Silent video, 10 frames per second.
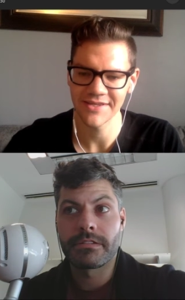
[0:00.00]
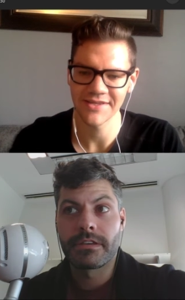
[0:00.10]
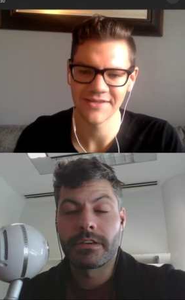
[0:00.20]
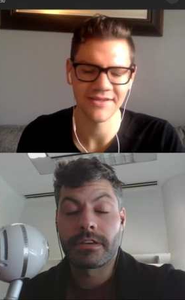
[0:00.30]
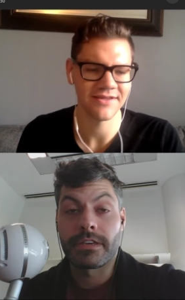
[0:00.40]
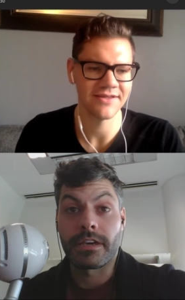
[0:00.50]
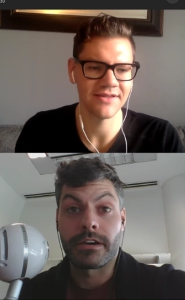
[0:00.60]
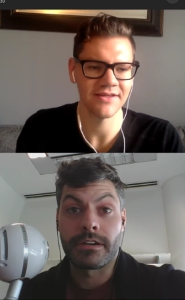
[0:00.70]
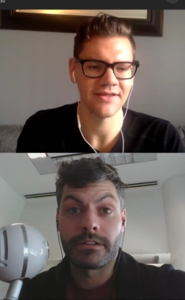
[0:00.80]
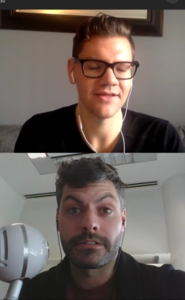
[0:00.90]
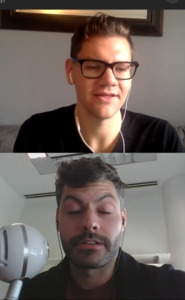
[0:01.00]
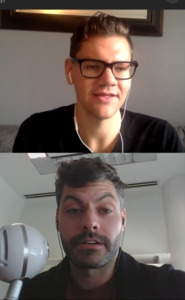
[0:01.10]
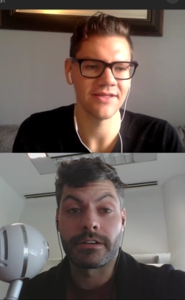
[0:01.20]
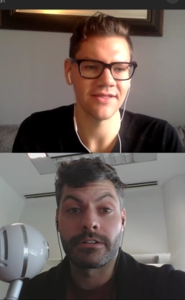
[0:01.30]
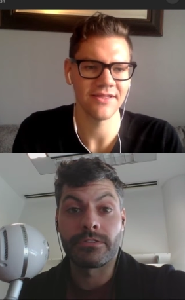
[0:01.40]
Speaker 1: Yeah,
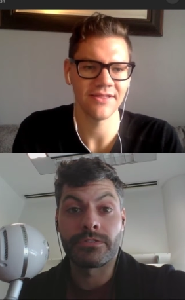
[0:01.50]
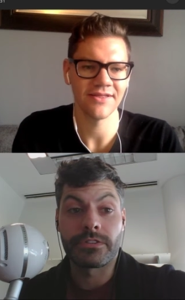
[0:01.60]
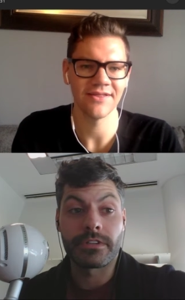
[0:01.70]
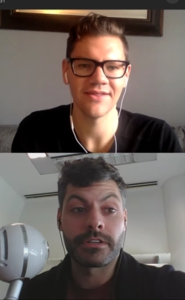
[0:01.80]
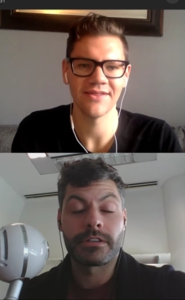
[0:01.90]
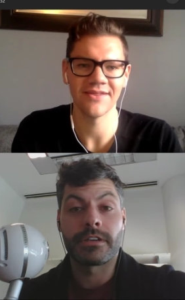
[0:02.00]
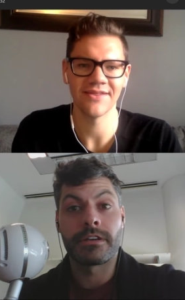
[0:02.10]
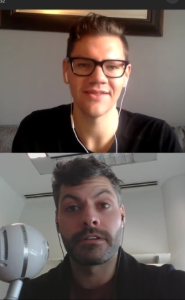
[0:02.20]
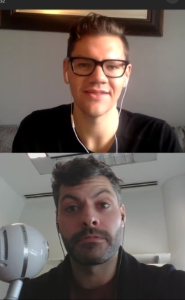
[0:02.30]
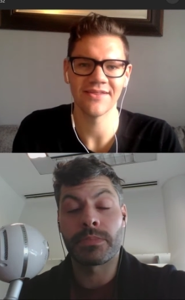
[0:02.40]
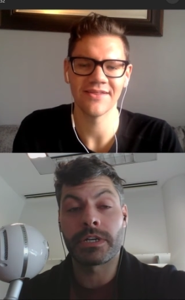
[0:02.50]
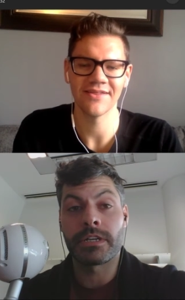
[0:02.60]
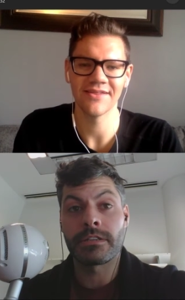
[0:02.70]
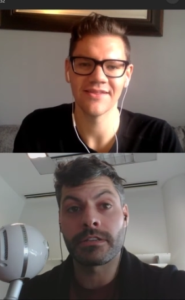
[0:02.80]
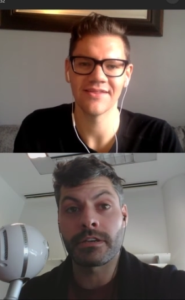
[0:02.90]
hopefully, but.
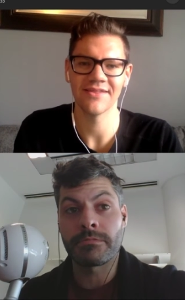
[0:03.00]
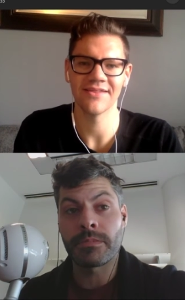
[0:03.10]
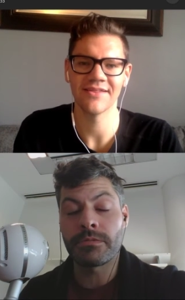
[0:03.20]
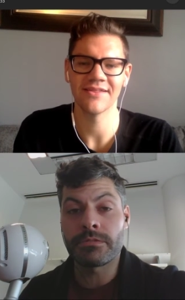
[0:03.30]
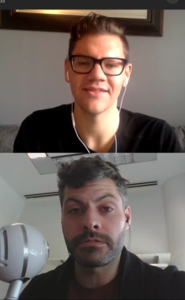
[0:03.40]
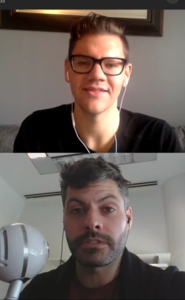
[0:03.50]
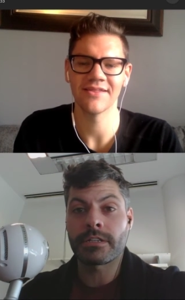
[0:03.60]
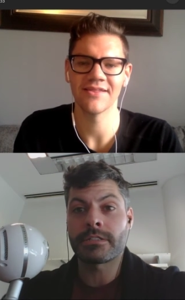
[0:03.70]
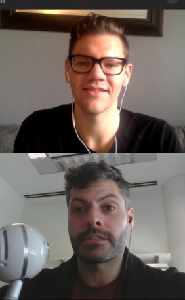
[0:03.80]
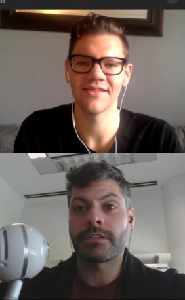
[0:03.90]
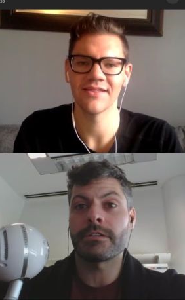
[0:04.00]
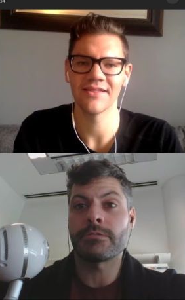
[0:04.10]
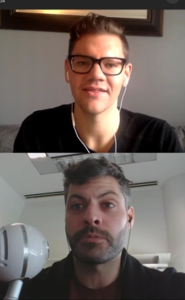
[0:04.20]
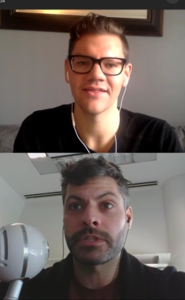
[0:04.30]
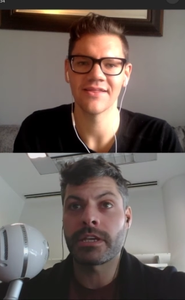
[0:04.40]
Maybe that we'll put
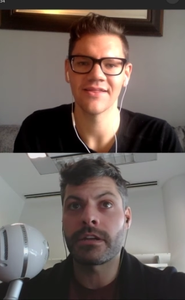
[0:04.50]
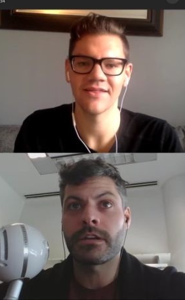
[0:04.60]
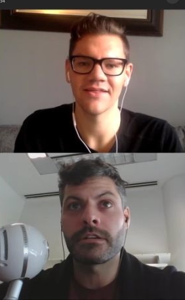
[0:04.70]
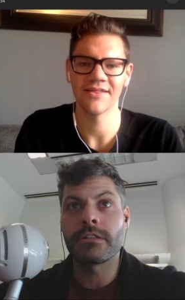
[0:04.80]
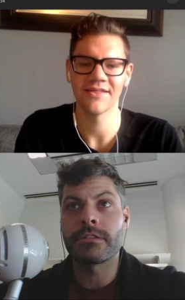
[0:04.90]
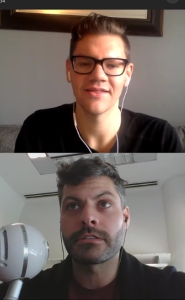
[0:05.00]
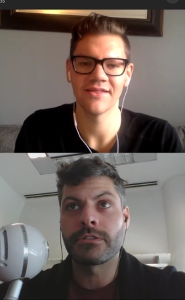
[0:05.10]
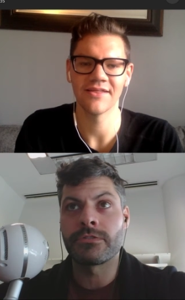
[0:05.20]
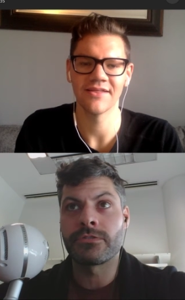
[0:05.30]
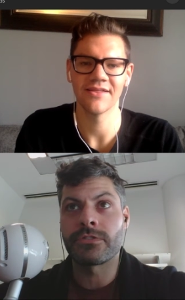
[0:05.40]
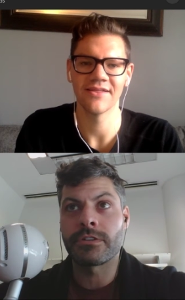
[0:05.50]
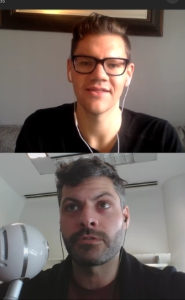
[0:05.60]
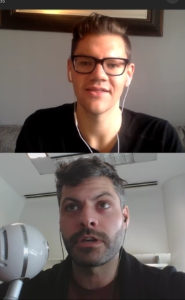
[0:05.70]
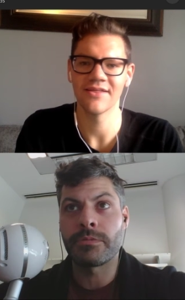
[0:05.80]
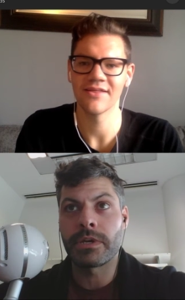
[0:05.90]
that on our list of white
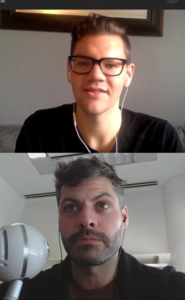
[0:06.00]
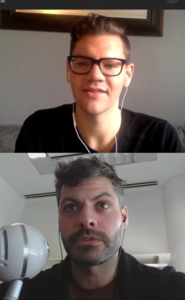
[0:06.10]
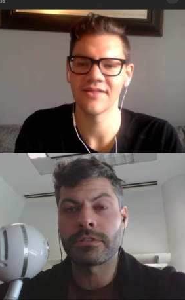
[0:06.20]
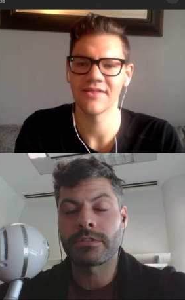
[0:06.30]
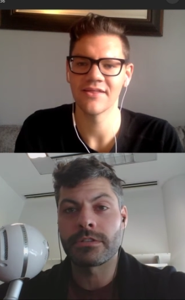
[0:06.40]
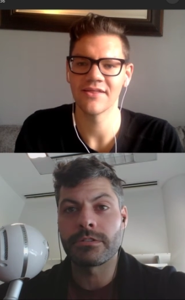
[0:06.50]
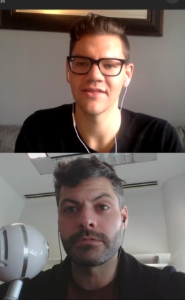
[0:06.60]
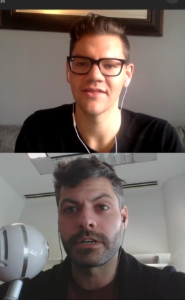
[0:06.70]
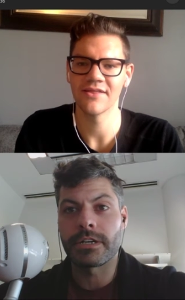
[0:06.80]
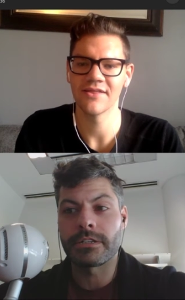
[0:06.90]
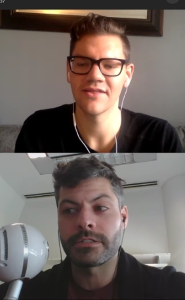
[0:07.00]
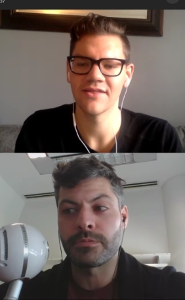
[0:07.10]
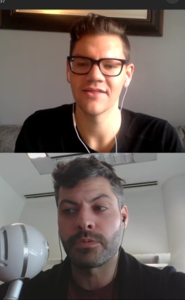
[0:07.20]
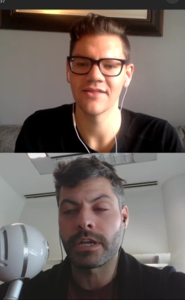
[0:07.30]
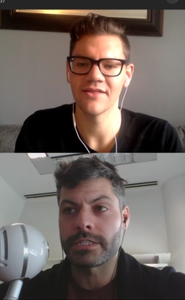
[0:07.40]
papers to
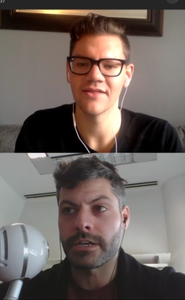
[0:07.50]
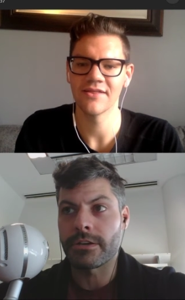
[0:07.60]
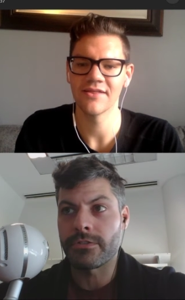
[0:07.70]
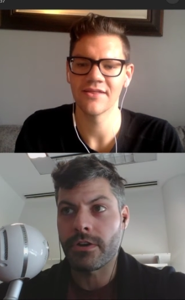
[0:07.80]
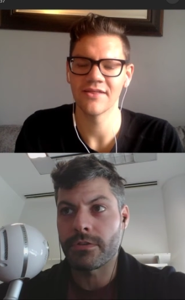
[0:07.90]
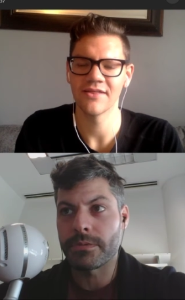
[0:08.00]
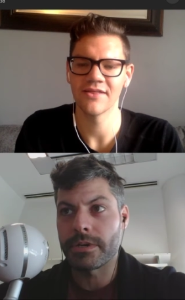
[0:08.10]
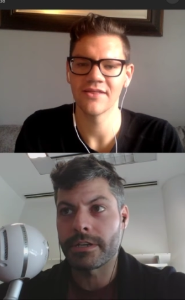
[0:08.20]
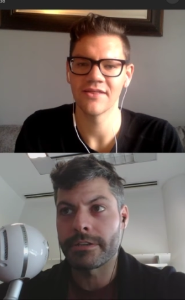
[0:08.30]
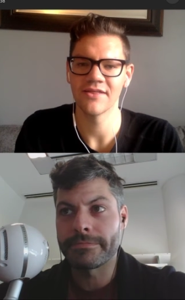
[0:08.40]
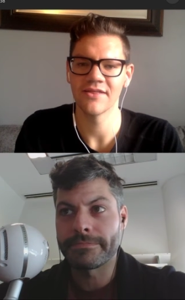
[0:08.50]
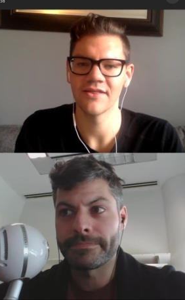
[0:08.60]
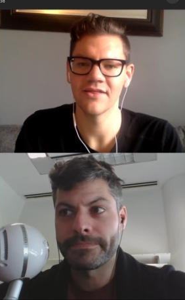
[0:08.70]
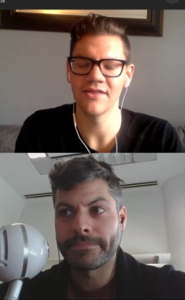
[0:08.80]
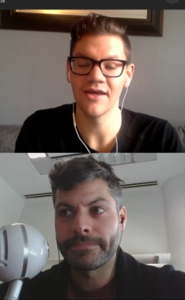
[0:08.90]
break down for everybody.
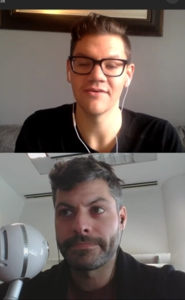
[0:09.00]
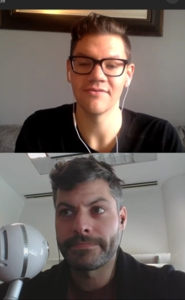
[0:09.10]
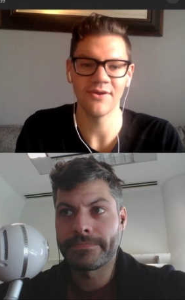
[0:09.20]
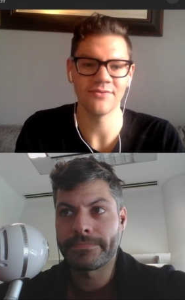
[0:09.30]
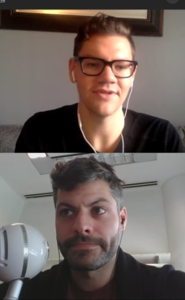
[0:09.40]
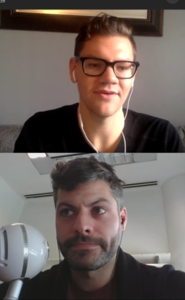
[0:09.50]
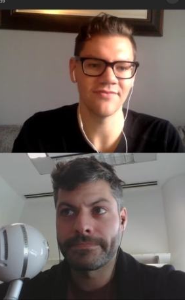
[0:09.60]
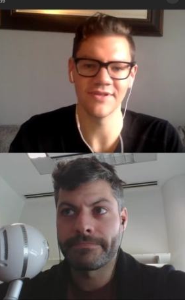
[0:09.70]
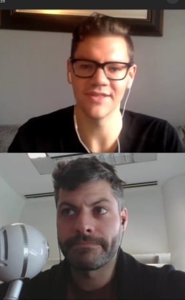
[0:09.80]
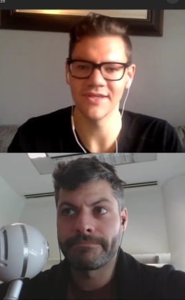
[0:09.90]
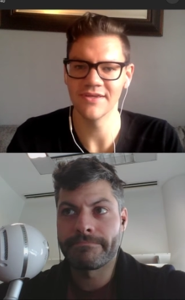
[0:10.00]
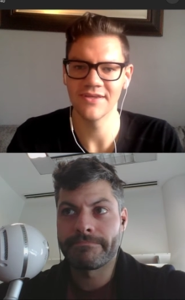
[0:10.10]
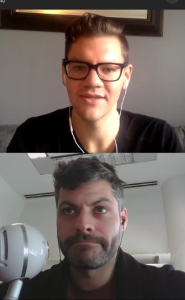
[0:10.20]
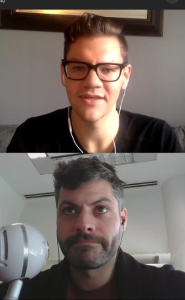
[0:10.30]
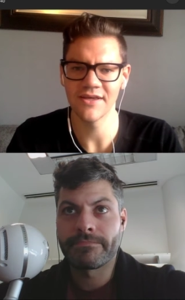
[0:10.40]
Yeah, no, definitely.
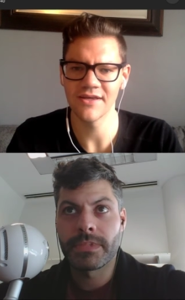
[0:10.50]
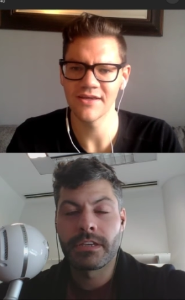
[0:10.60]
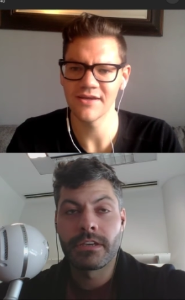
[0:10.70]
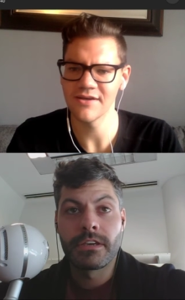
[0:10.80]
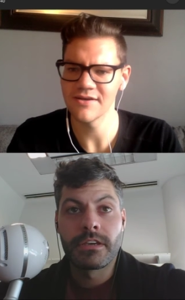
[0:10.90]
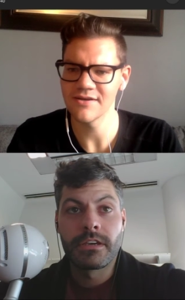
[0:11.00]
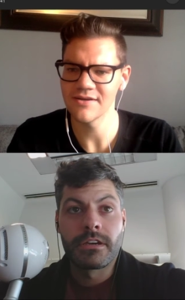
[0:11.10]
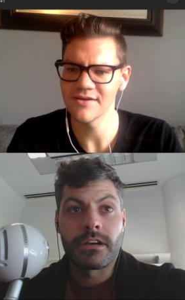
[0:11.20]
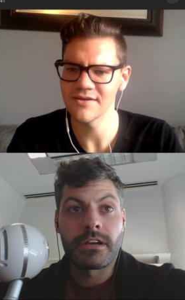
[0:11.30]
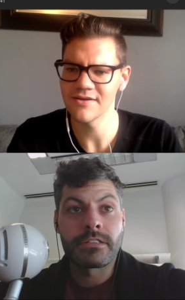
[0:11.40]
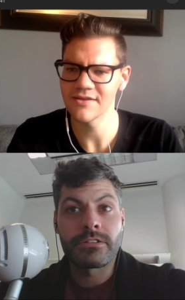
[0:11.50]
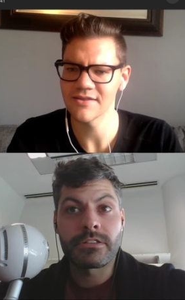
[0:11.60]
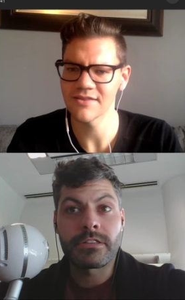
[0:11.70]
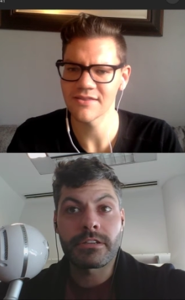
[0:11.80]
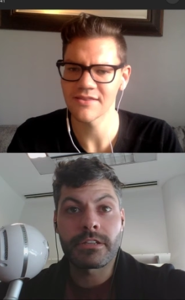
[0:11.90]
All right, so just
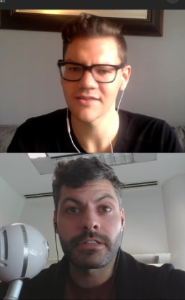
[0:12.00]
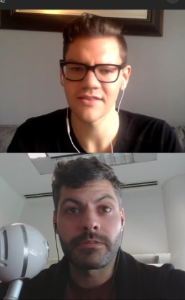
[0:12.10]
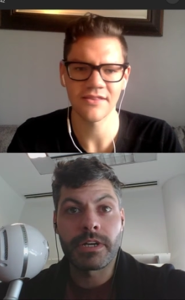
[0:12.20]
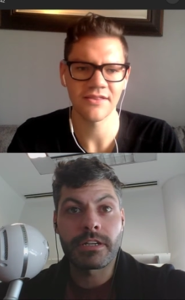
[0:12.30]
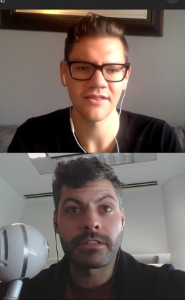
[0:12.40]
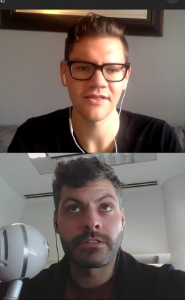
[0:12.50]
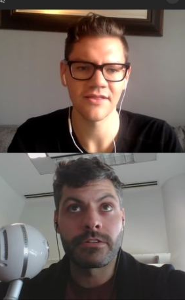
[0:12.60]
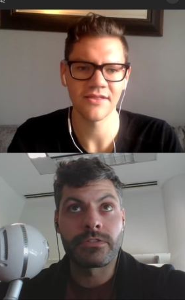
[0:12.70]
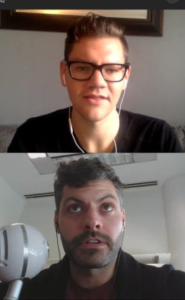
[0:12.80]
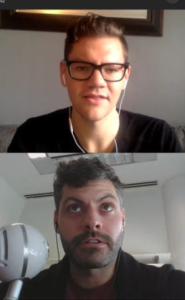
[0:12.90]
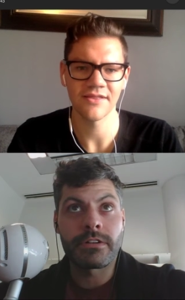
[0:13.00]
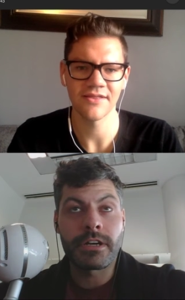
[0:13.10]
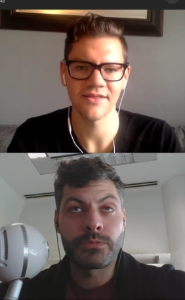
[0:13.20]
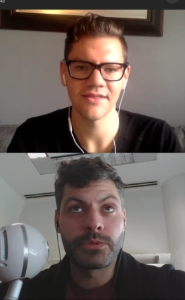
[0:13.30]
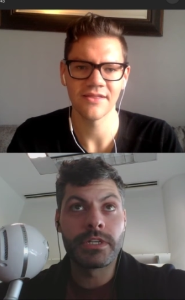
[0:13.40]
looking at the markets overall, Rob,
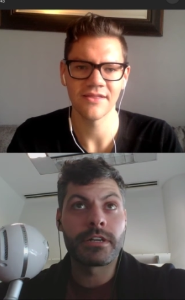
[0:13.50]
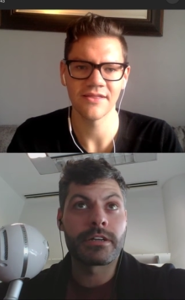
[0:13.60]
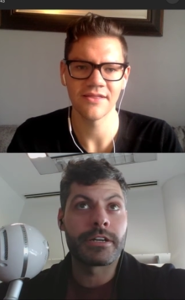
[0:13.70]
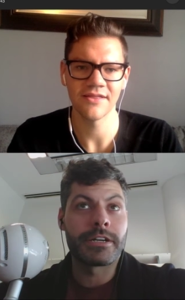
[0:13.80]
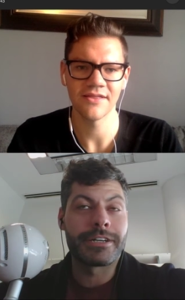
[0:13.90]
we are